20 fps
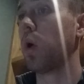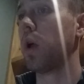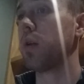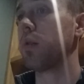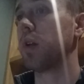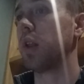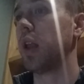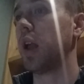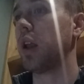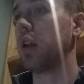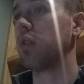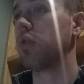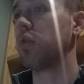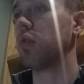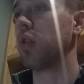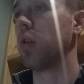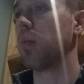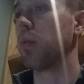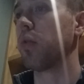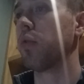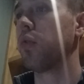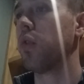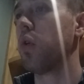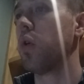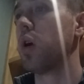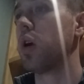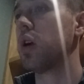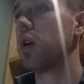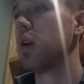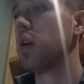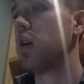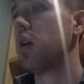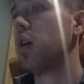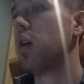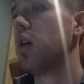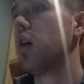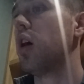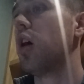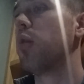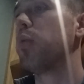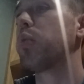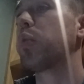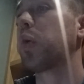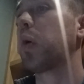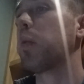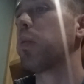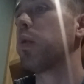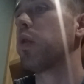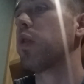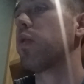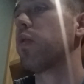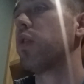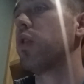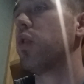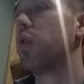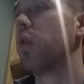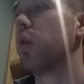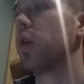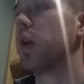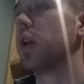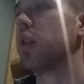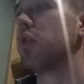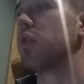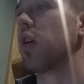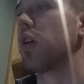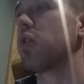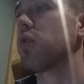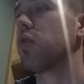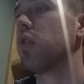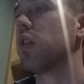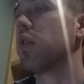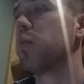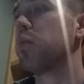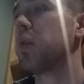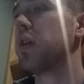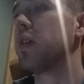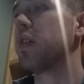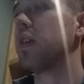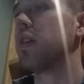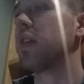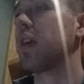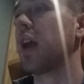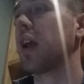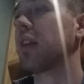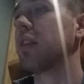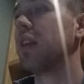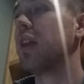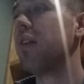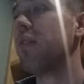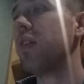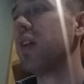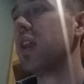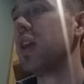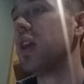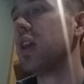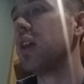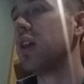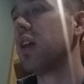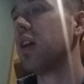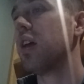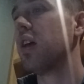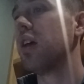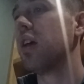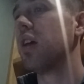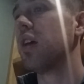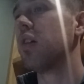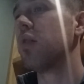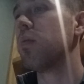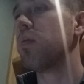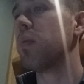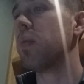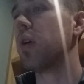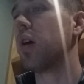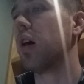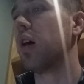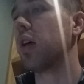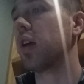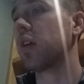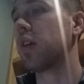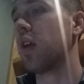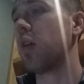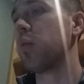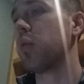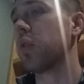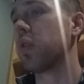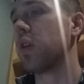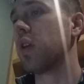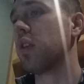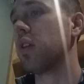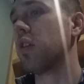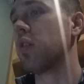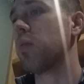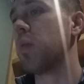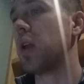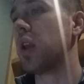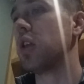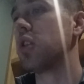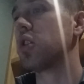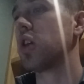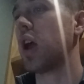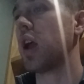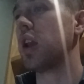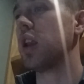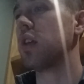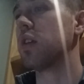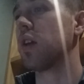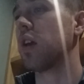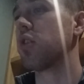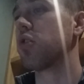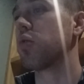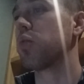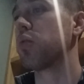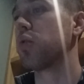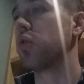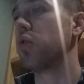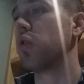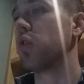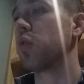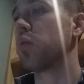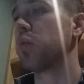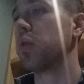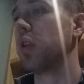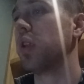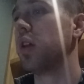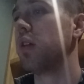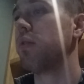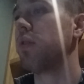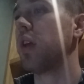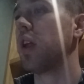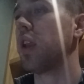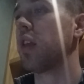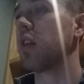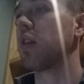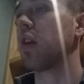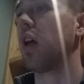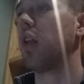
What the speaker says: quite related to number four, a purposeful or industrious business activity. Example sentence, many Chinese entrepreneurs believe that it's